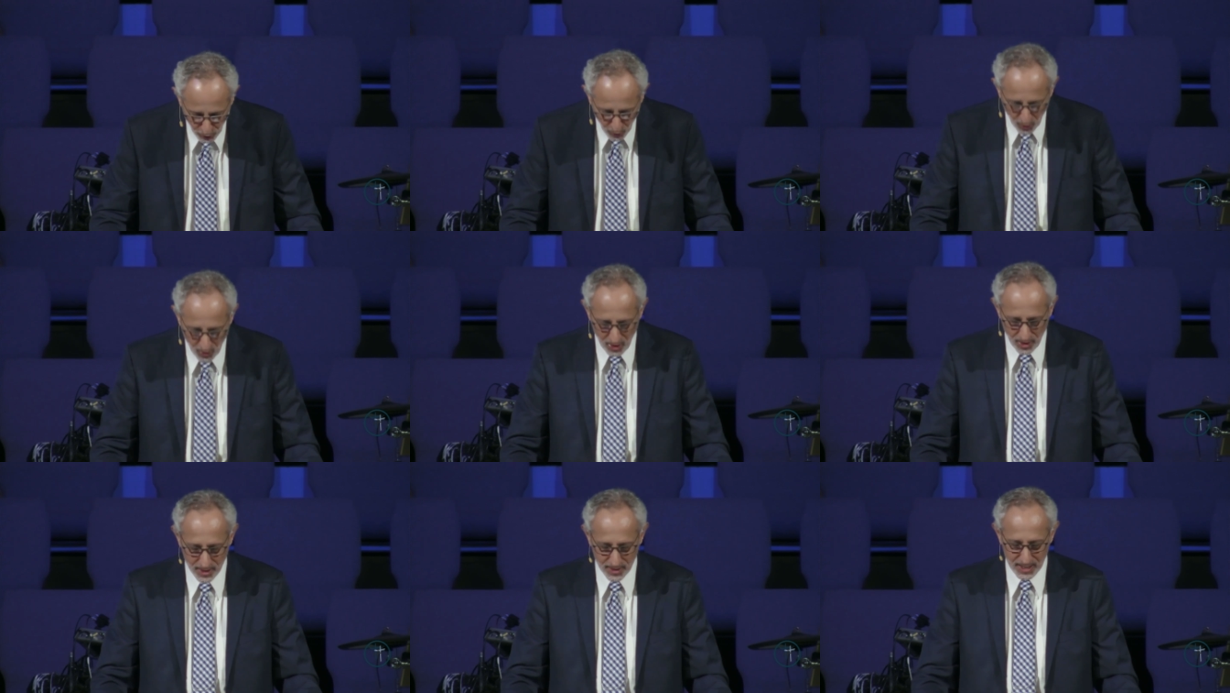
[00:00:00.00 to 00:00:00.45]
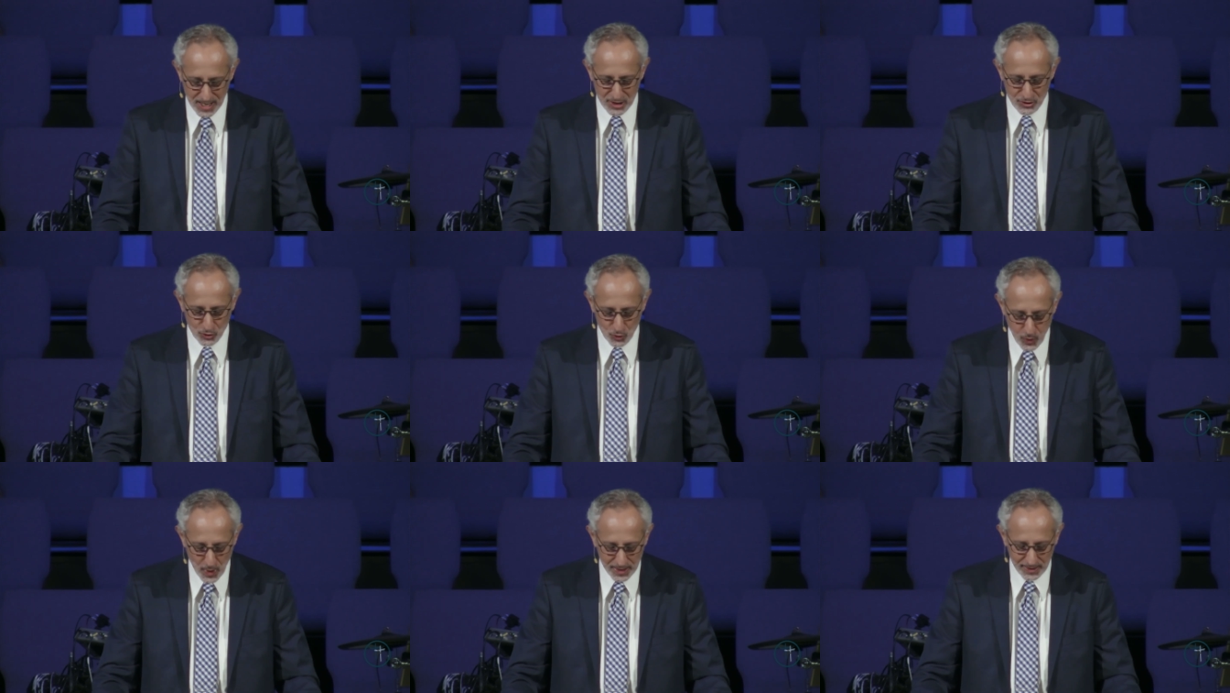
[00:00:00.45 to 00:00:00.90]
Lord
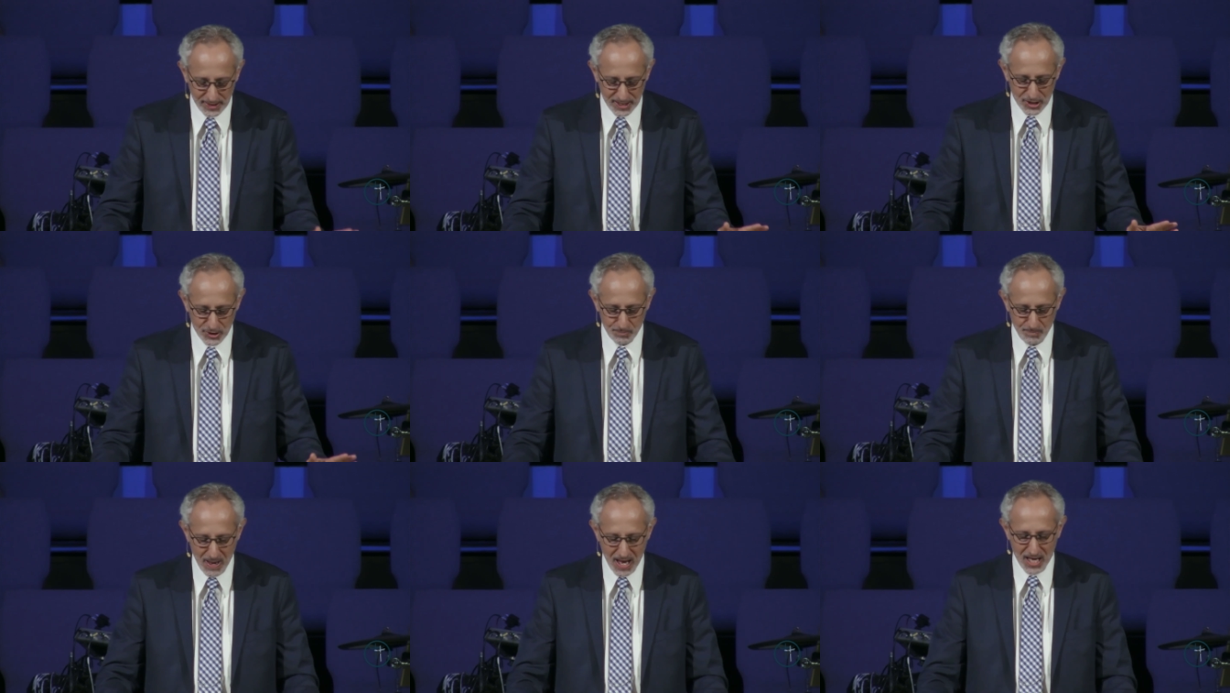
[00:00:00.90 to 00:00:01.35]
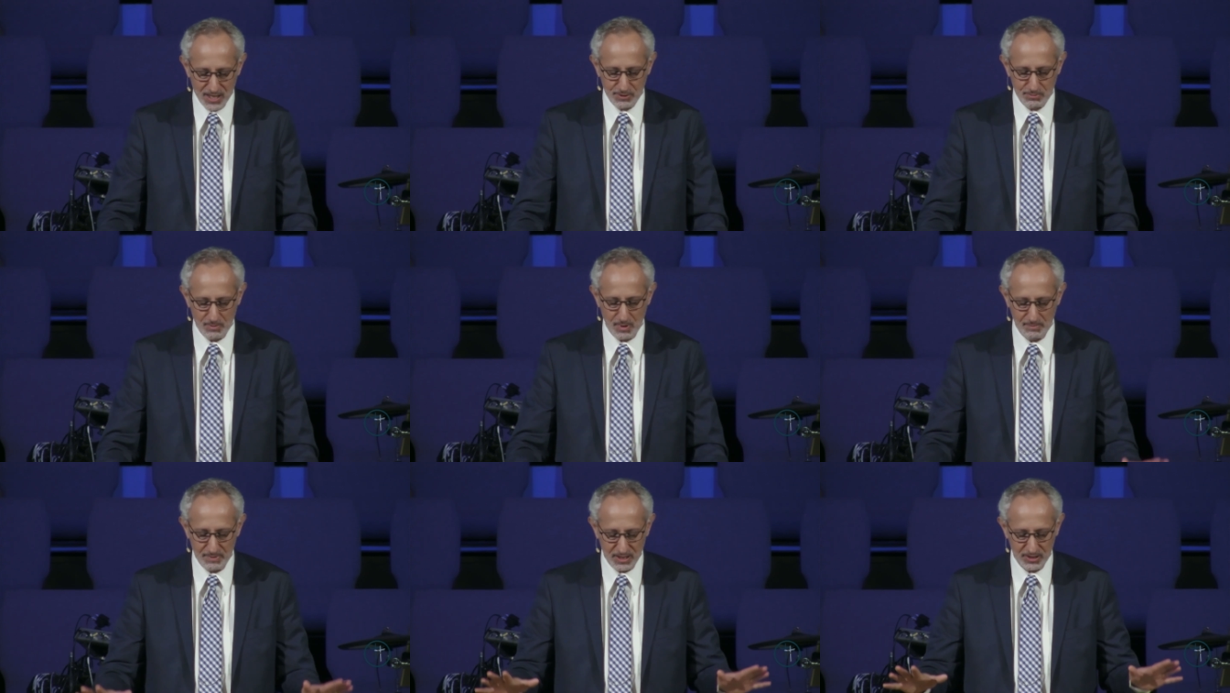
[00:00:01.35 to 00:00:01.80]
as quickly as
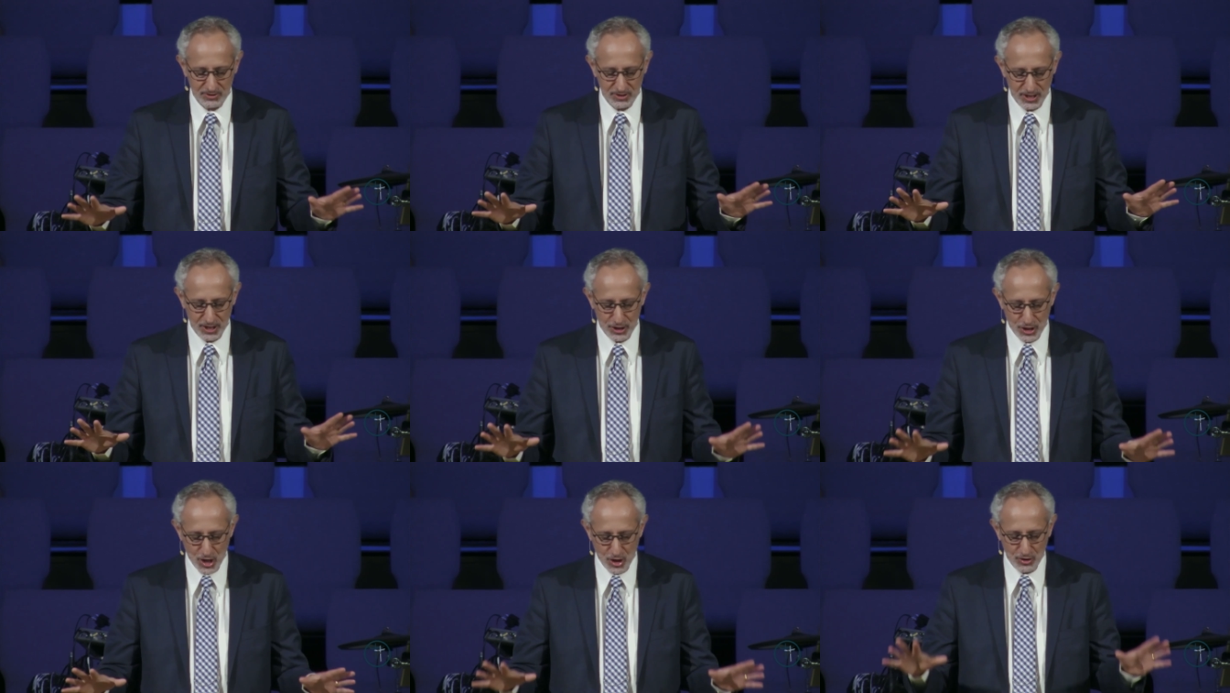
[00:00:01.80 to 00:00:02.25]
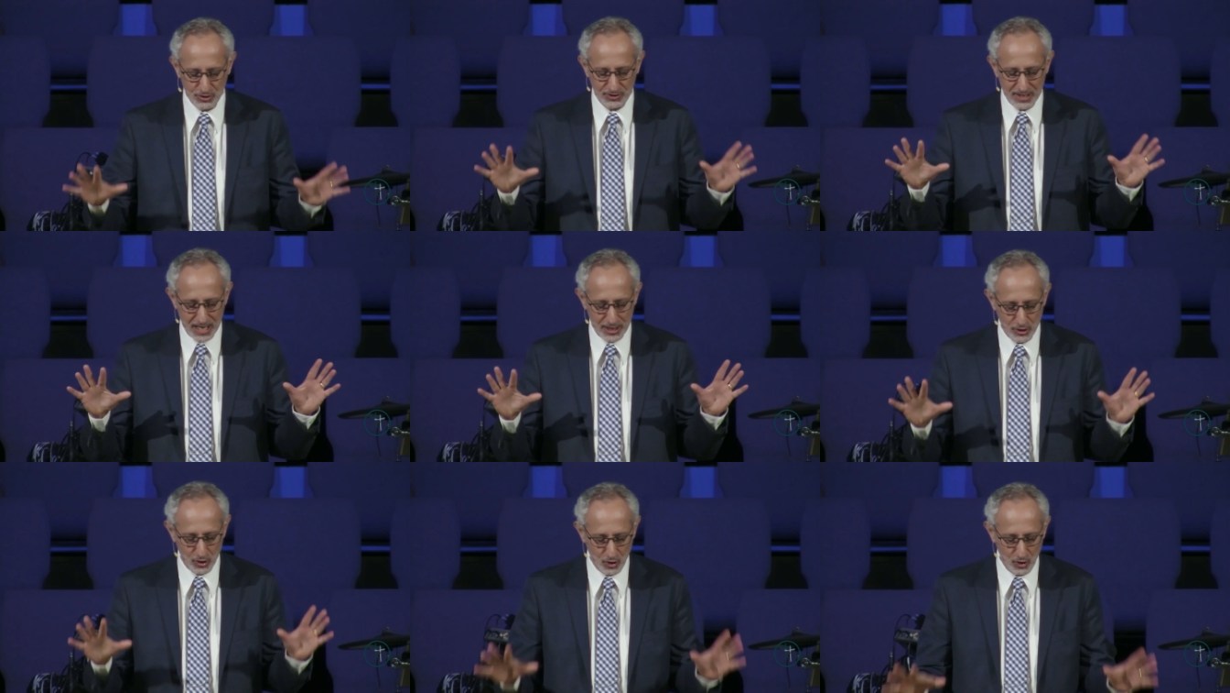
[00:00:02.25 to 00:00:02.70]
possible because he
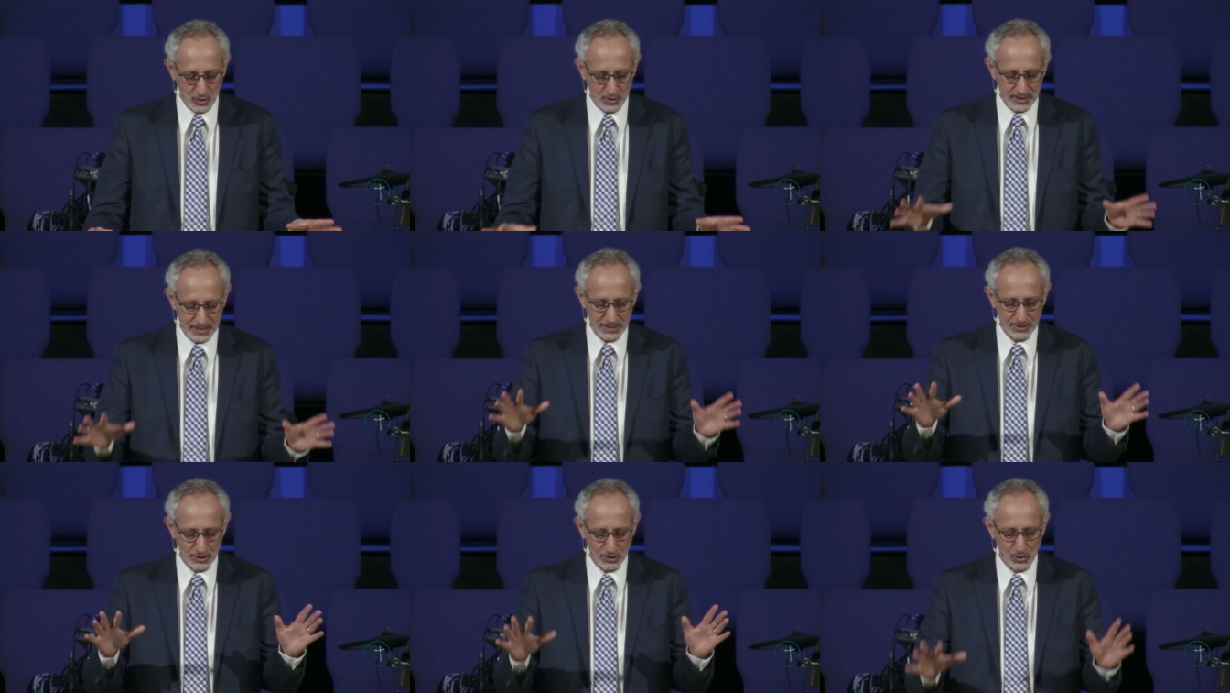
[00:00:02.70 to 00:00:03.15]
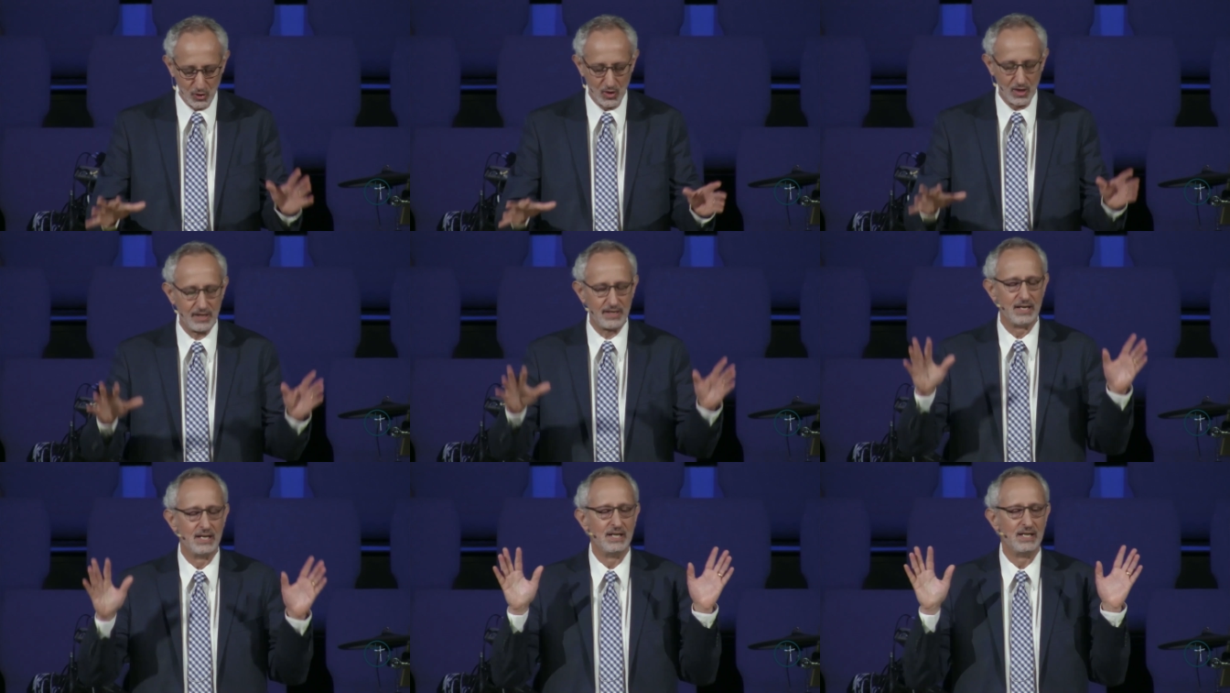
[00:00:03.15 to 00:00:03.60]
knows that only in the
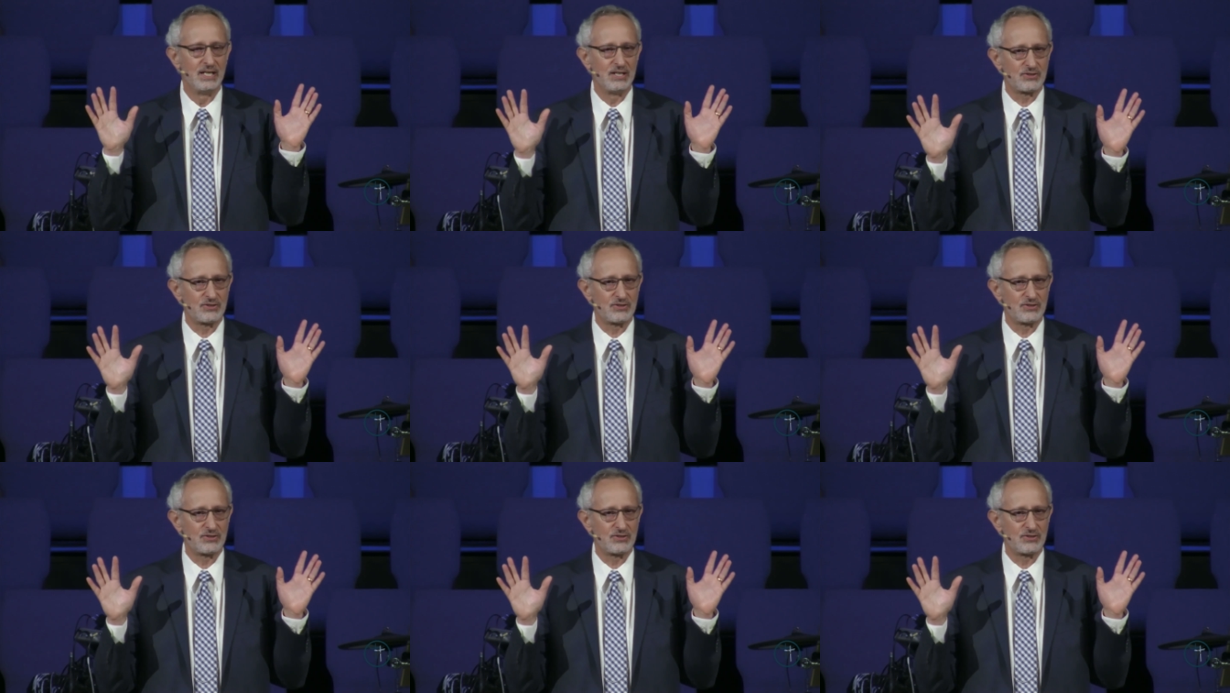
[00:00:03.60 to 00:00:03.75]
Lord